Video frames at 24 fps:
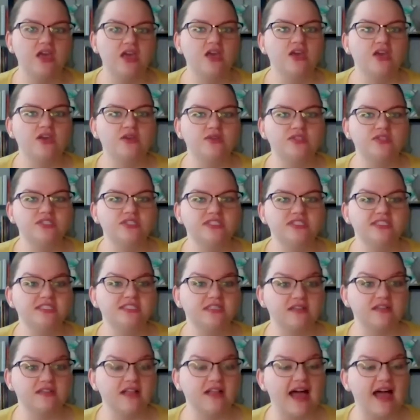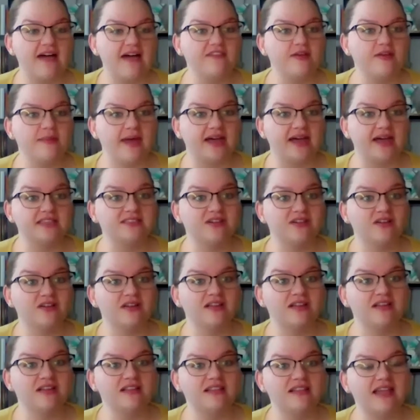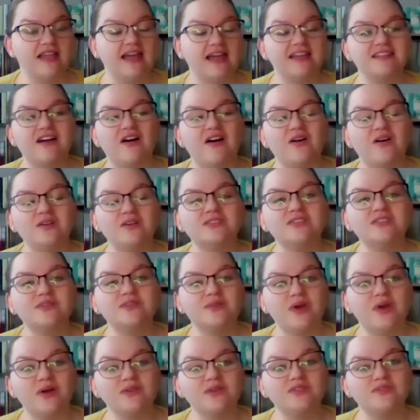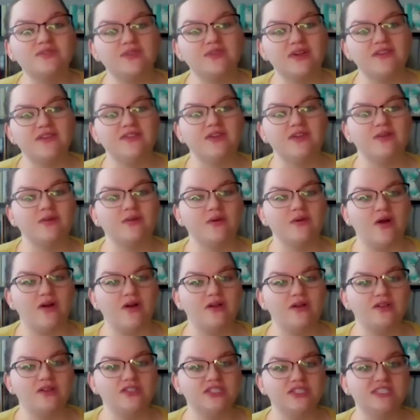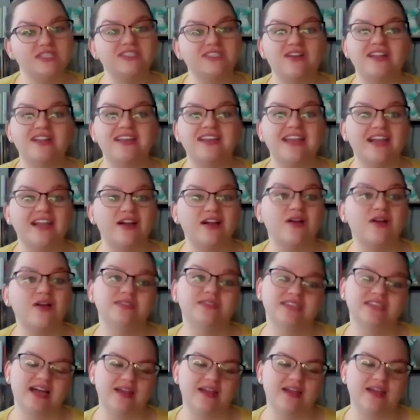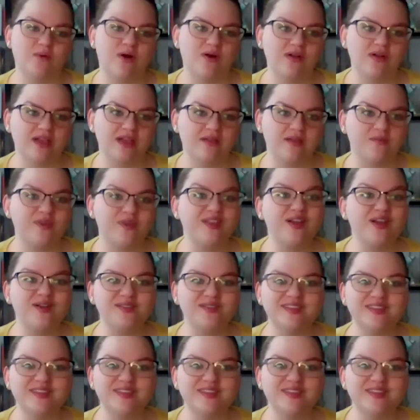you should still have a mask on. That also goes for if you're just on a narrow sidewalk. And we know that